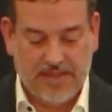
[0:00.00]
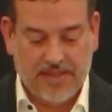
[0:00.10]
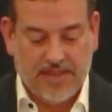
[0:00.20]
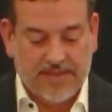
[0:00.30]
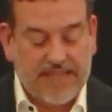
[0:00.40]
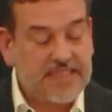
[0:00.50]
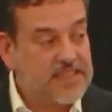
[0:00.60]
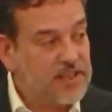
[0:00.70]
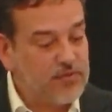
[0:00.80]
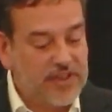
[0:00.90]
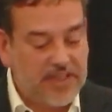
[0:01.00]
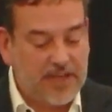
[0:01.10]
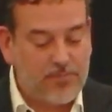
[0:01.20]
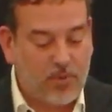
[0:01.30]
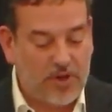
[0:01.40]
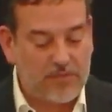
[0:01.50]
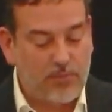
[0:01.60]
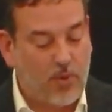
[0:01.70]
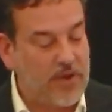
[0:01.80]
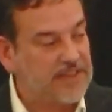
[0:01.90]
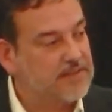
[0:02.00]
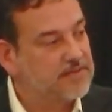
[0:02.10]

This is a really important point.